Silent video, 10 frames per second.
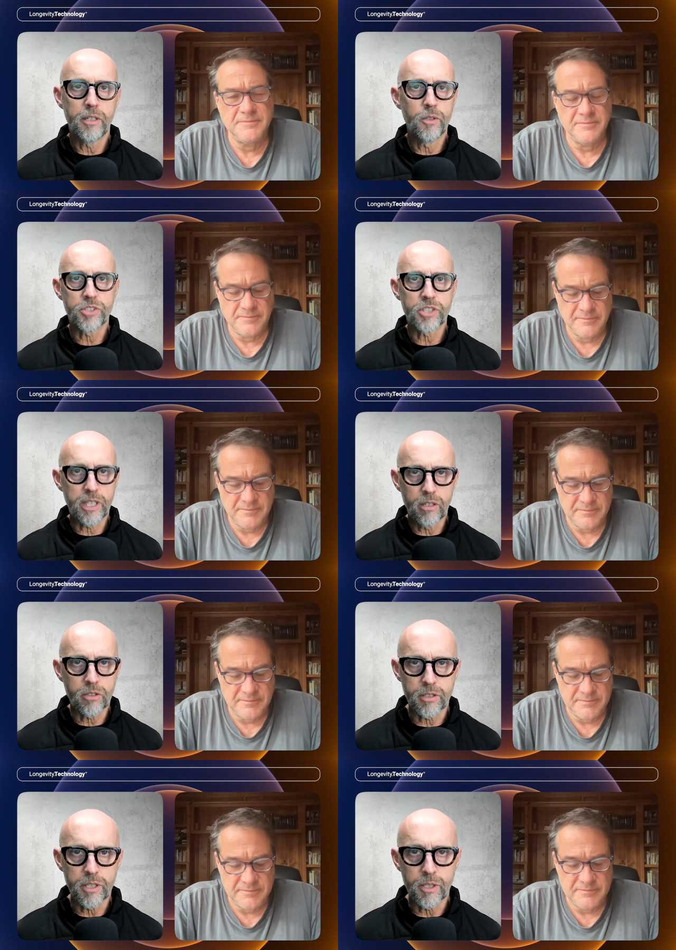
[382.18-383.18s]
Speaker 1: and obviously
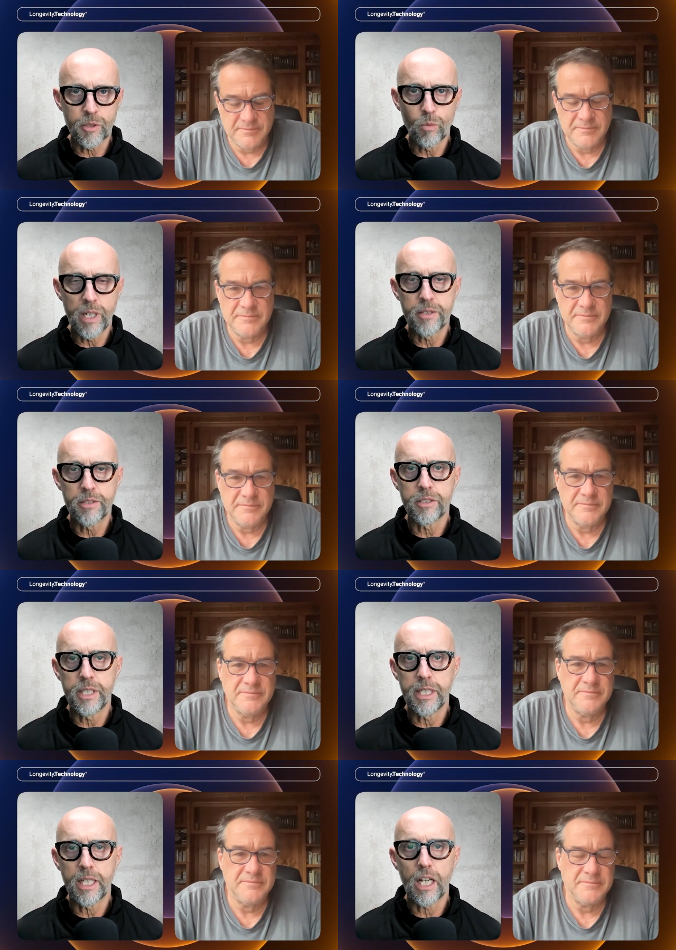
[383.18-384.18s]
look at the, the way that
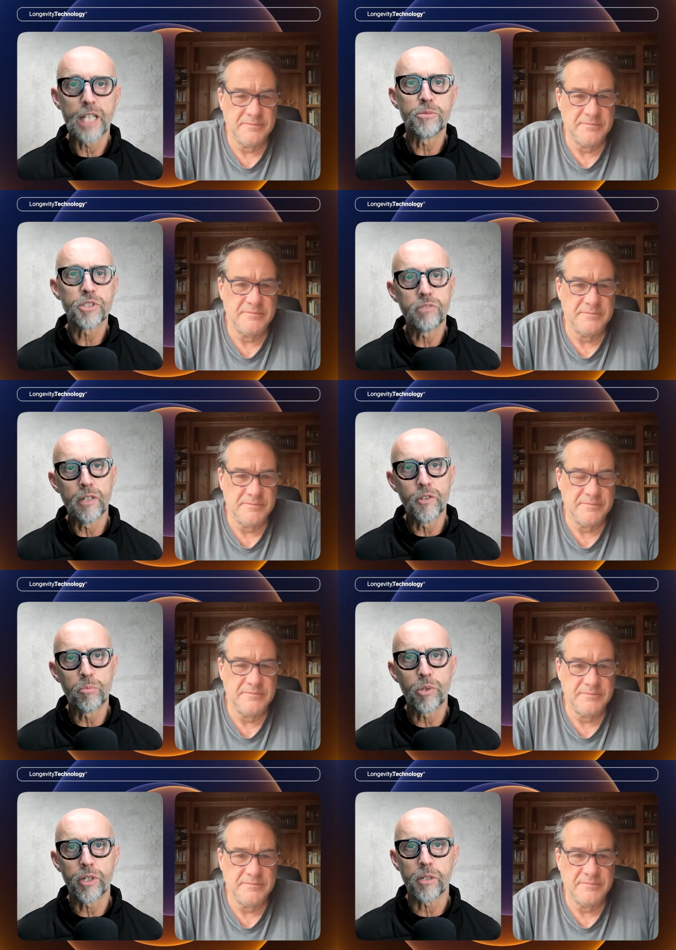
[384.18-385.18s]
the claims around the
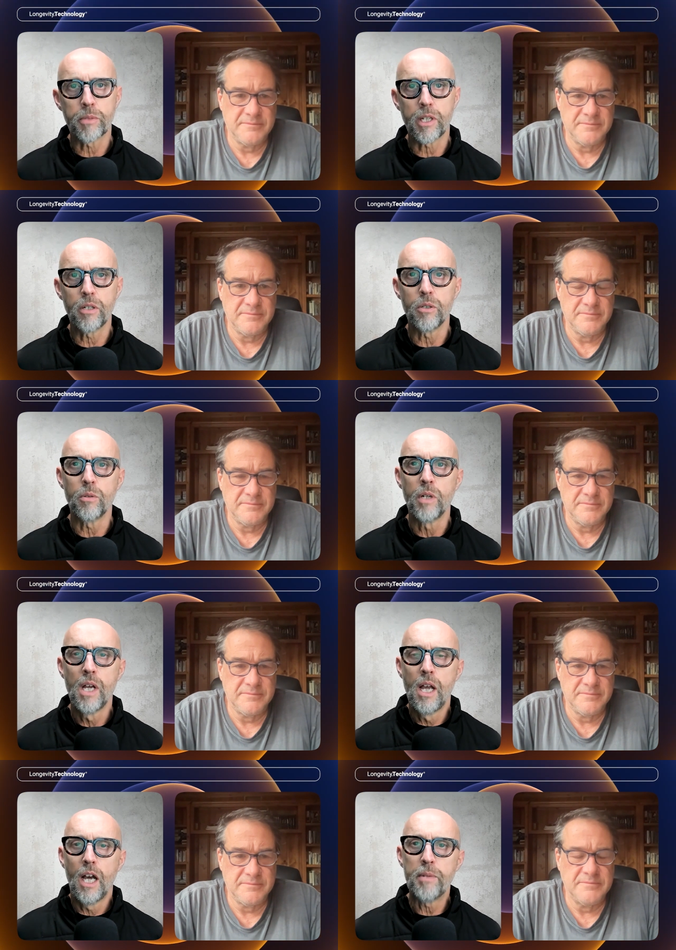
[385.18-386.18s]
product go.
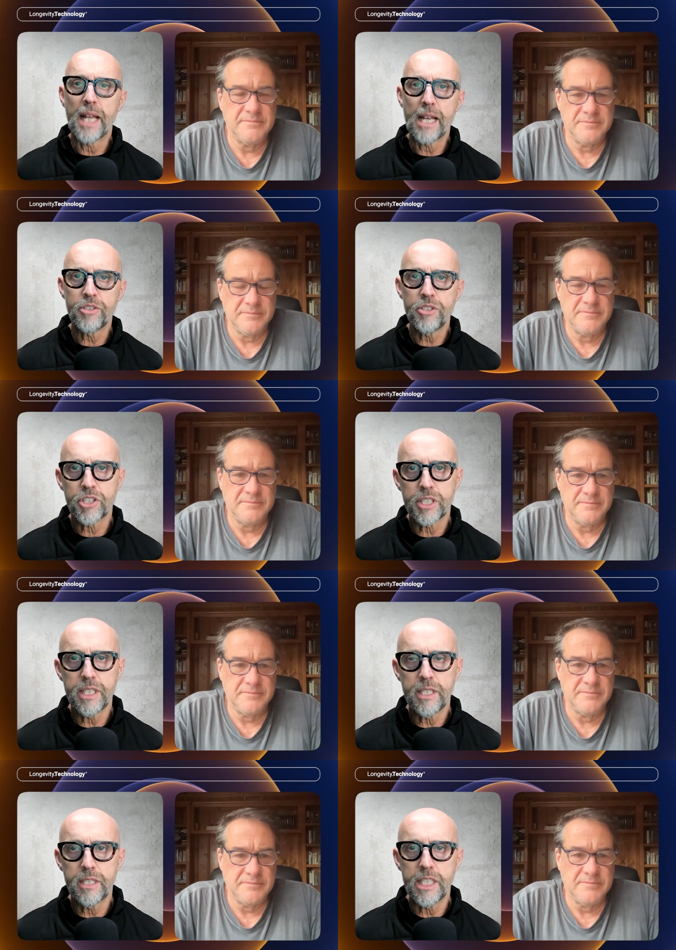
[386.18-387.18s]
I mean, how do you
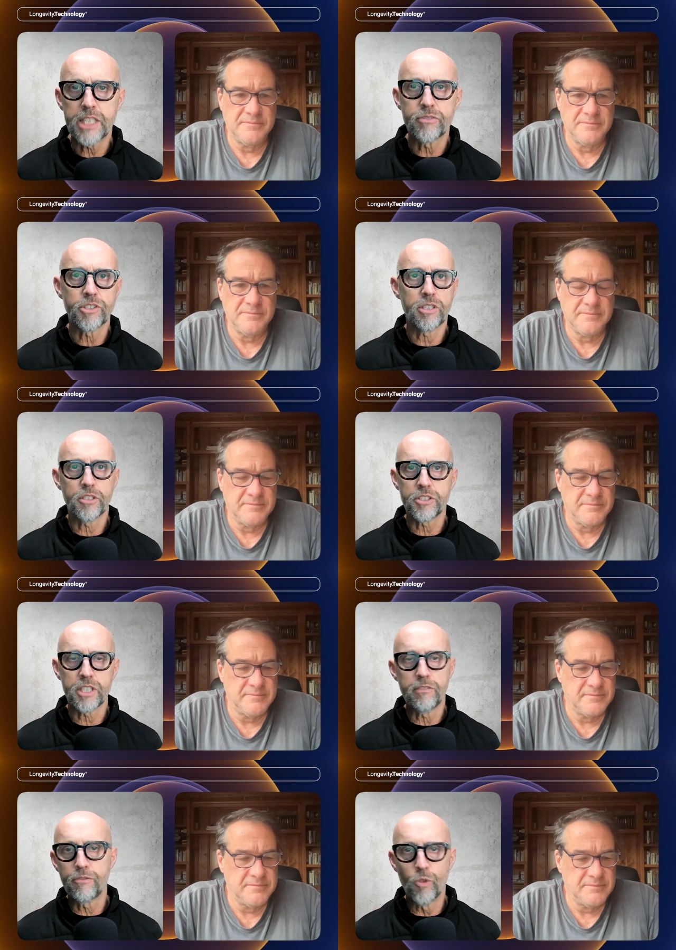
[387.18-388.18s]
see these results
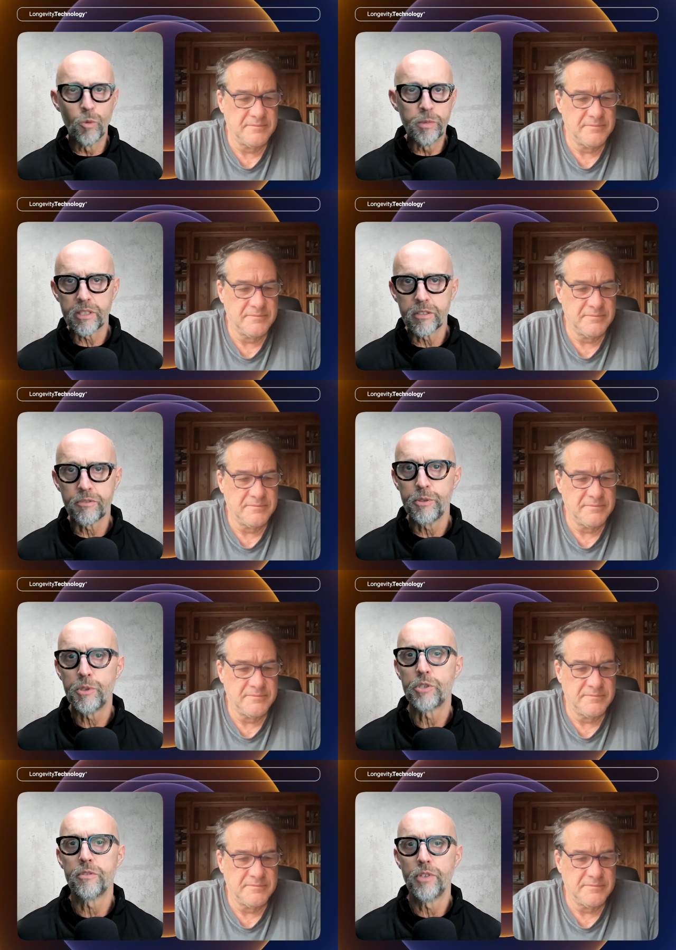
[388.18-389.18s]
informing the
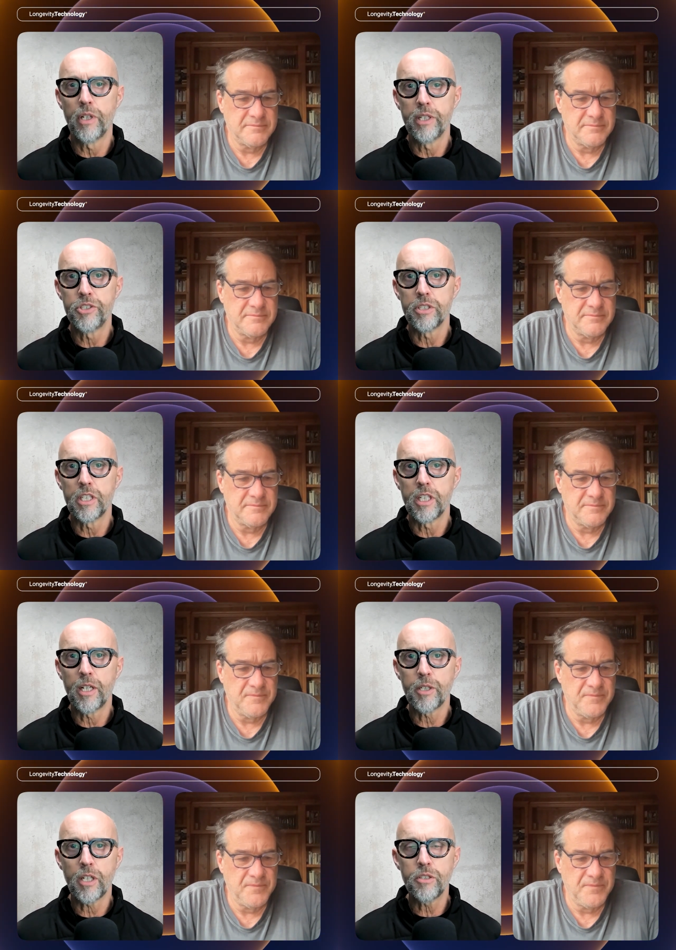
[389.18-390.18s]
future of Niagen?
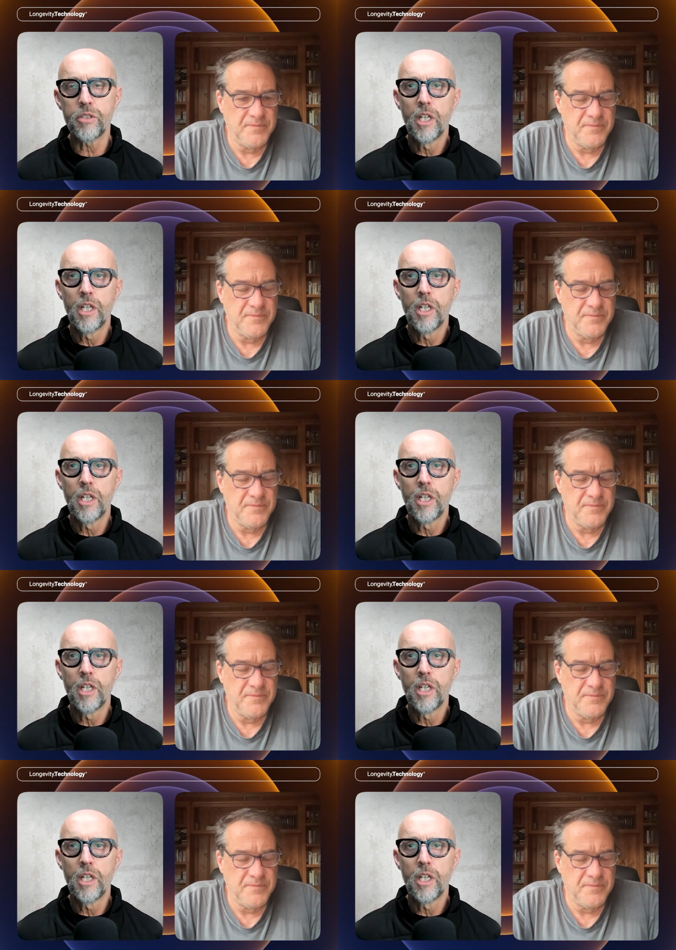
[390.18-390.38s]
Are, are you,